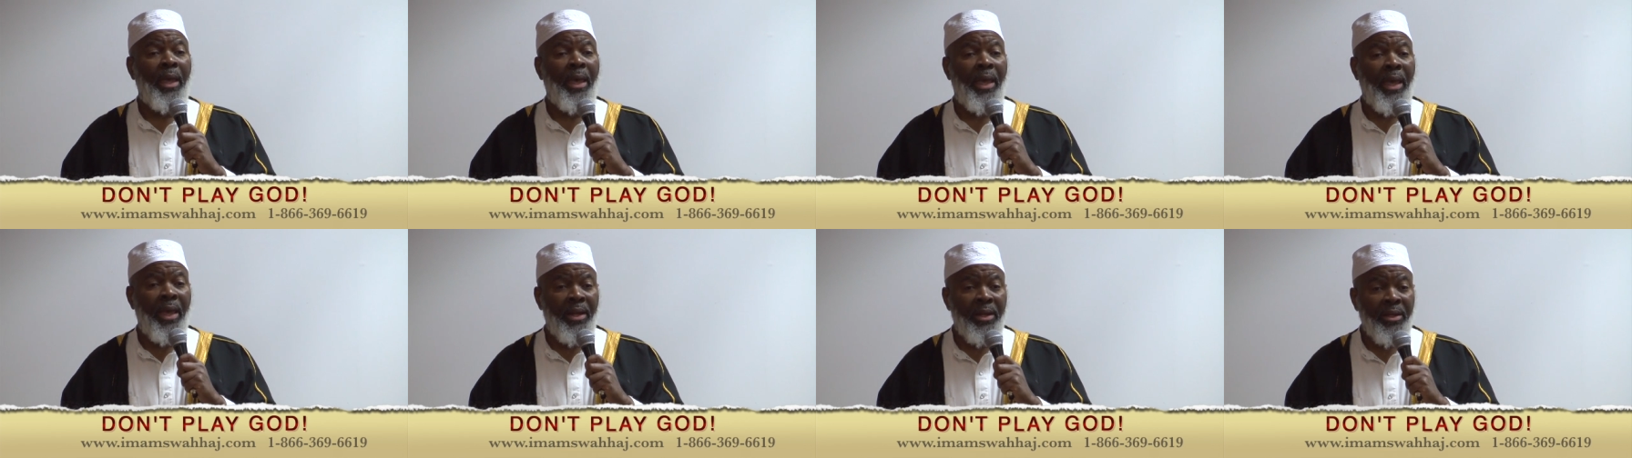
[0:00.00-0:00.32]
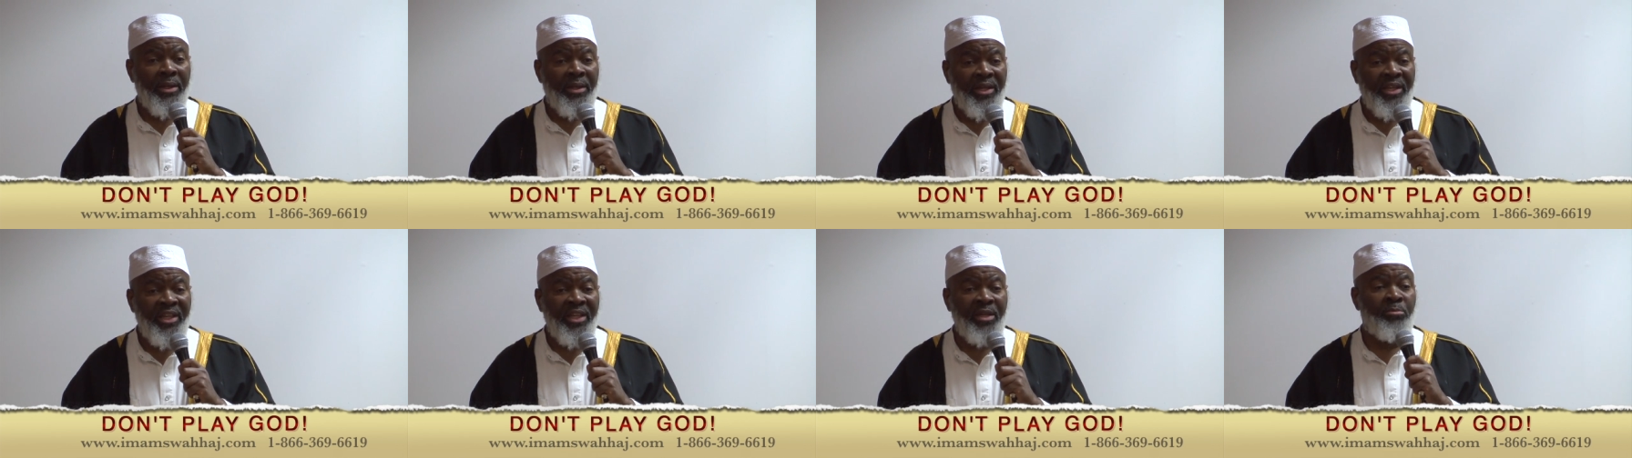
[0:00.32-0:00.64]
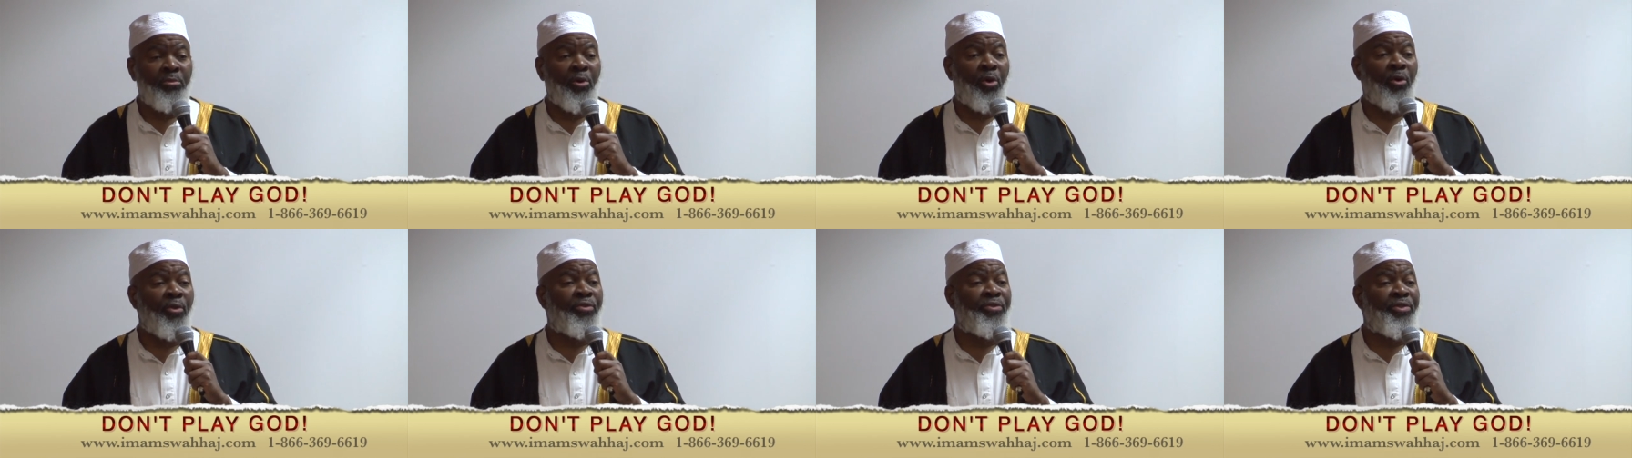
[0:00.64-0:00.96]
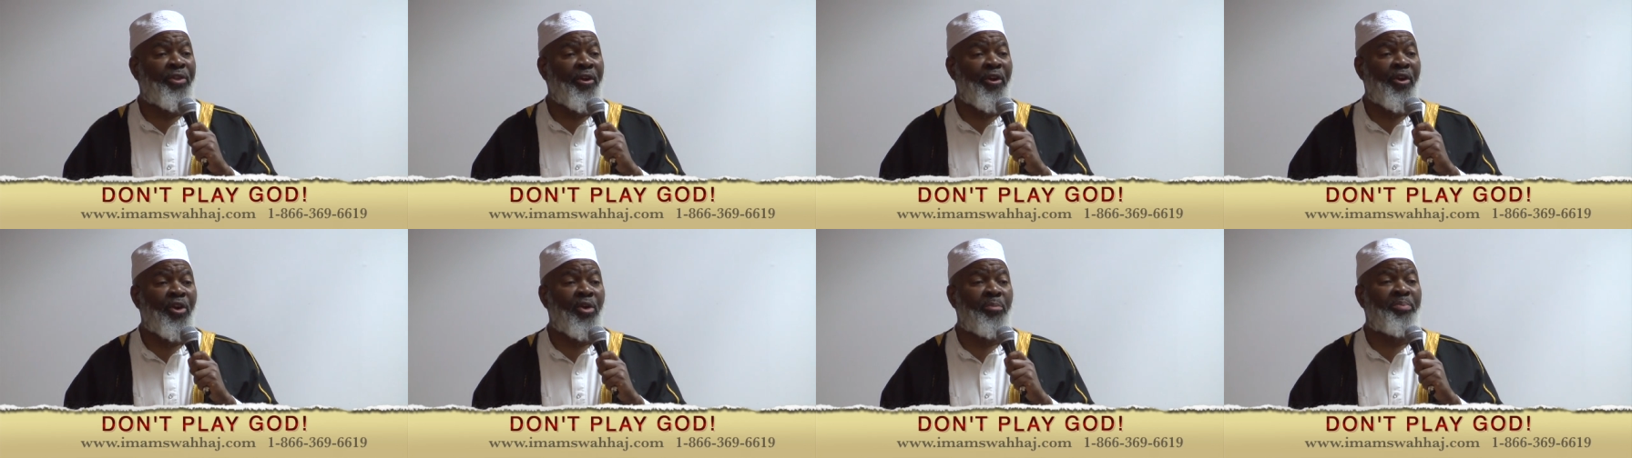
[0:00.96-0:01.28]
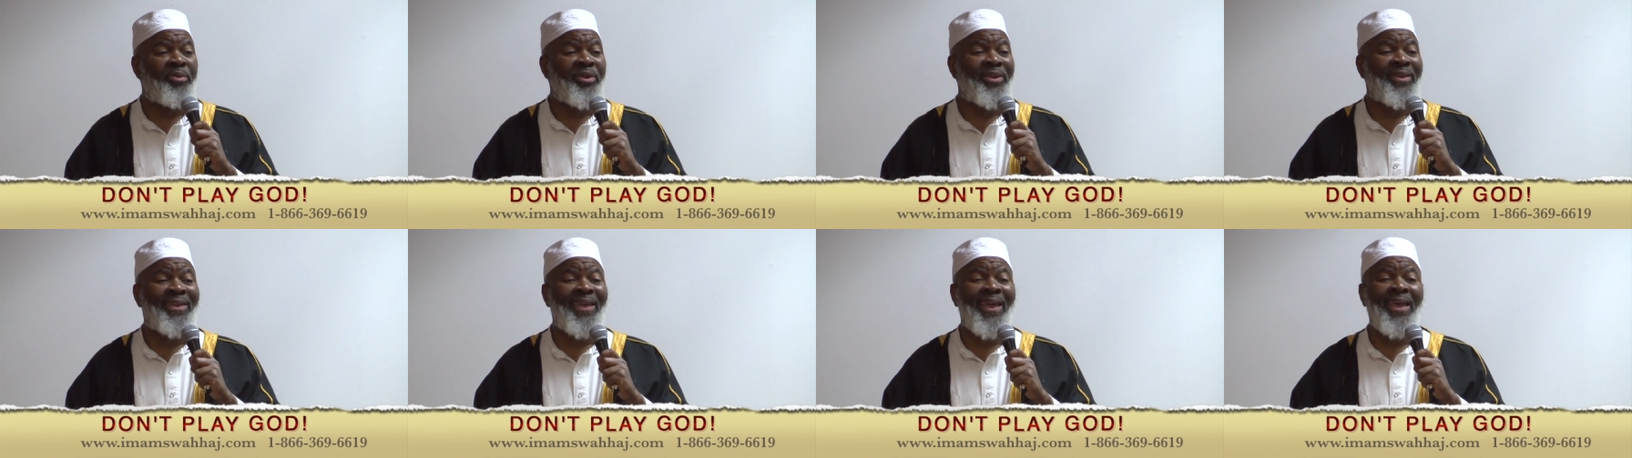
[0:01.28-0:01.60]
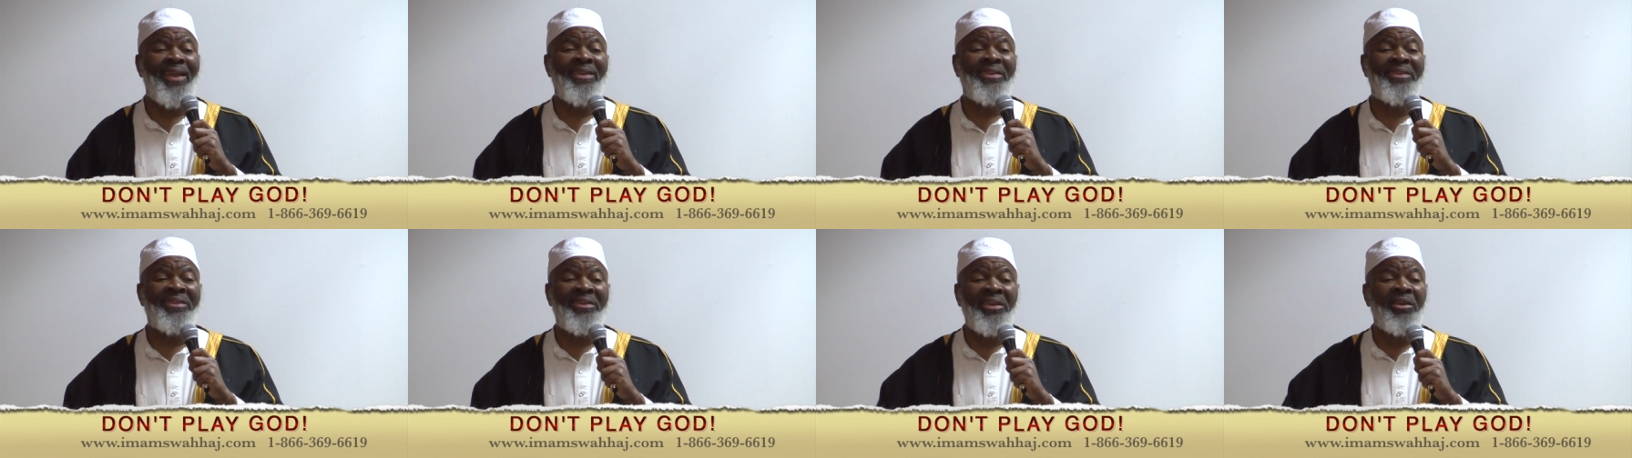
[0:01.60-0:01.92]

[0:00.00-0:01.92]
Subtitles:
And chemotherapy can